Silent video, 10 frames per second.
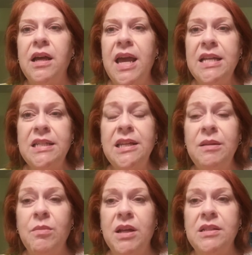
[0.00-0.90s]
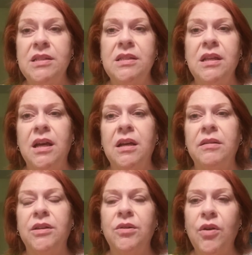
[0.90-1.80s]
18 months, a
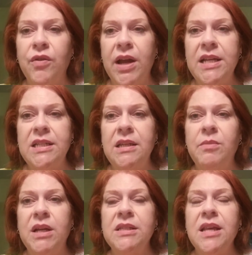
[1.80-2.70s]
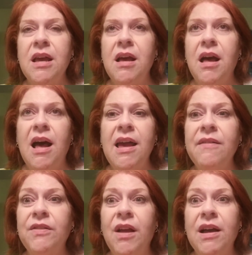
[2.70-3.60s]
little over 18 months, I
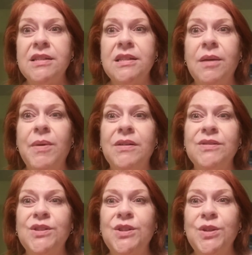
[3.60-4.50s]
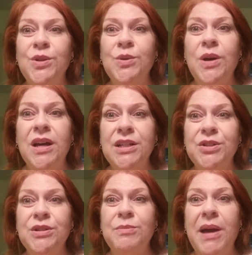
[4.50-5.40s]
have lost about
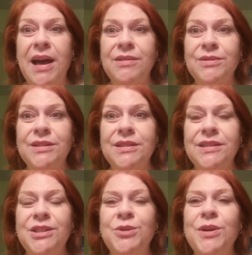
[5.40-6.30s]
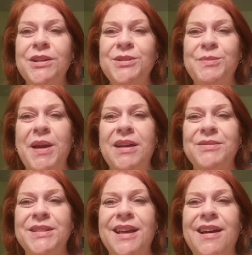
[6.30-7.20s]
200 pounds, 200
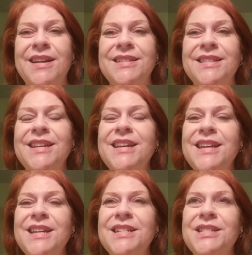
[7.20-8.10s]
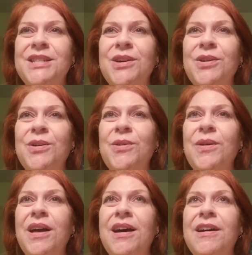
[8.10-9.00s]
pounds, guys.
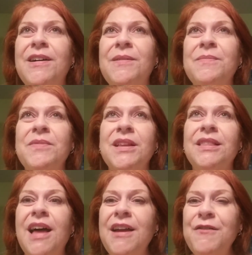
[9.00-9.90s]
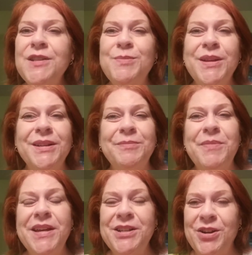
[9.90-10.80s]
So life has been a
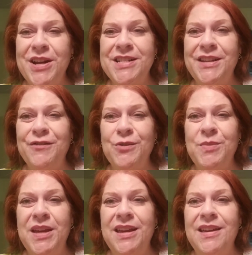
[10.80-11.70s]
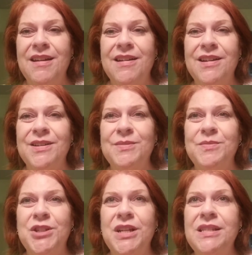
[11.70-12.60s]
bit crazy for me.
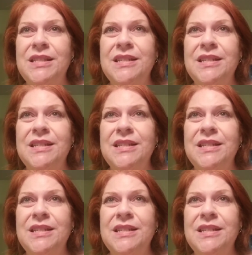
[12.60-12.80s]
It